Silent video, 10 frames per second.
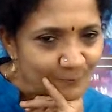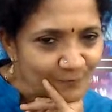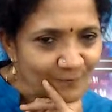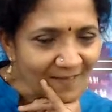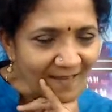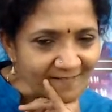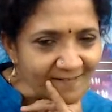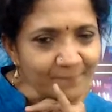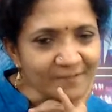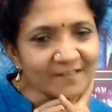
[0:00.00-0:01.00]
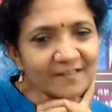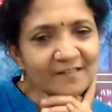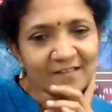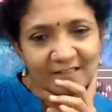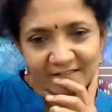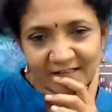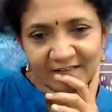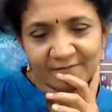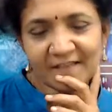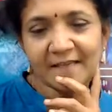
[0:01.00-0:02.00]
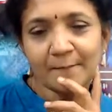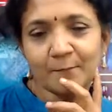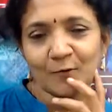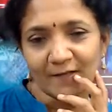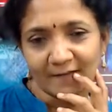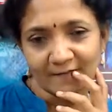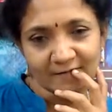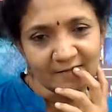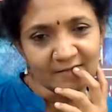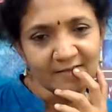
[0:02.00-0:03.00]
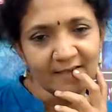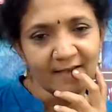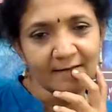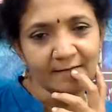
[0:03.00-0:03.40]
So we accept certain things and we keep going. Yeah.